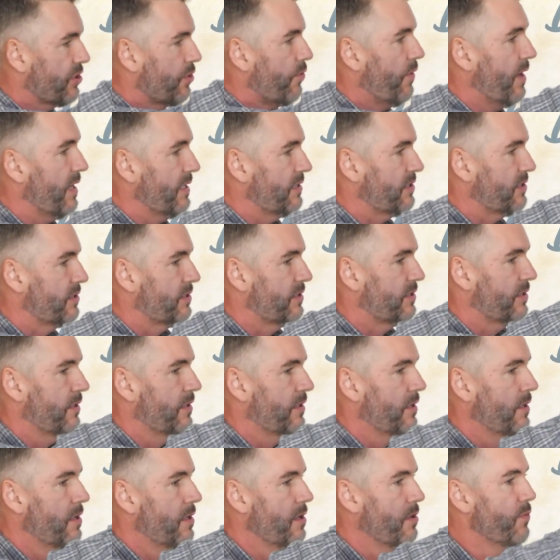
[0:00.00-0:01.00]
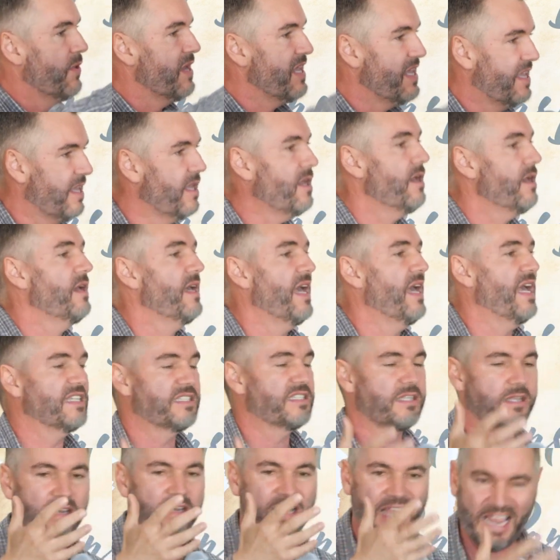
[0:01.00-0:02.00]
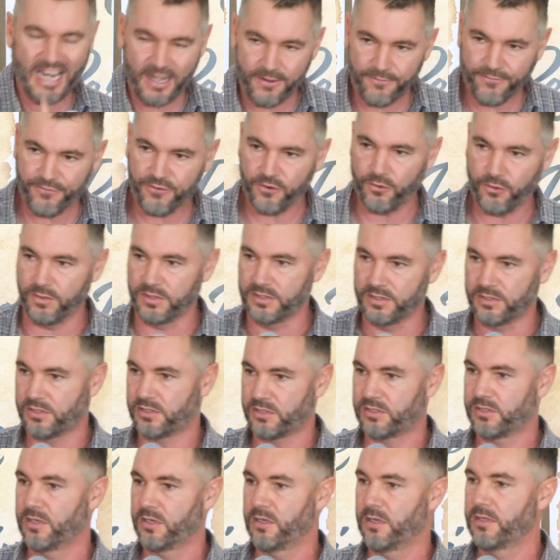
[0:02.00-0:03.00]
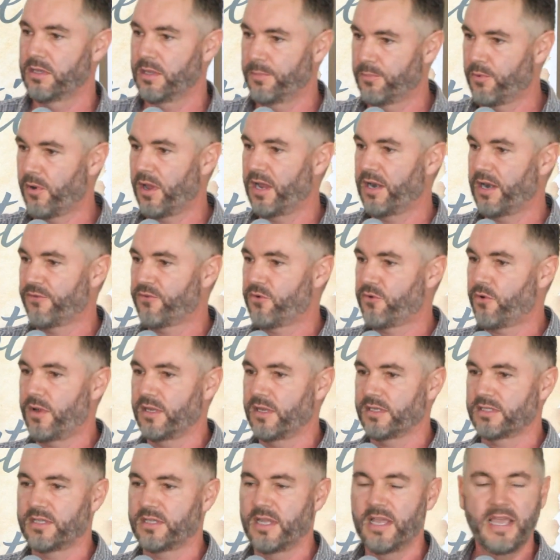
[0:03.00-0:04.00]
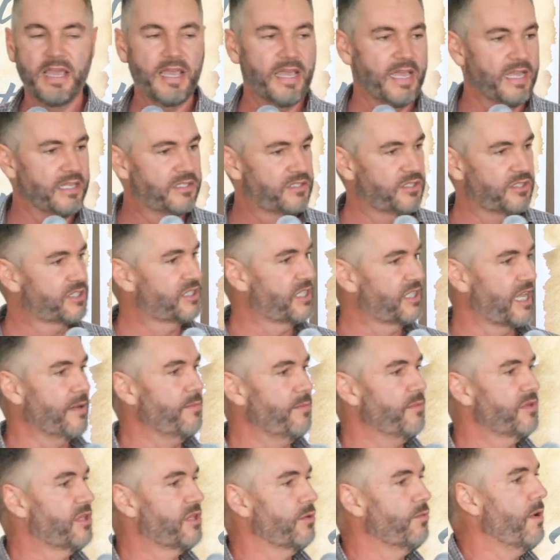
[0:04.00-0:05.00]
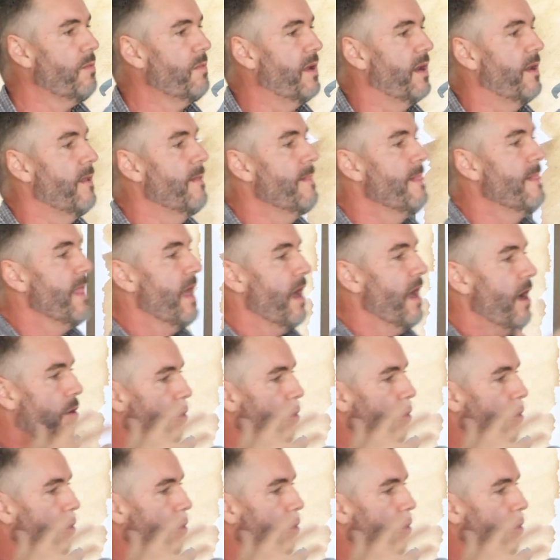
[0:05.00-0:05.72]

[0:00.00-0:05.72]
Christ. We're here as an influence, the bride of Christ. It's the same with a woman. A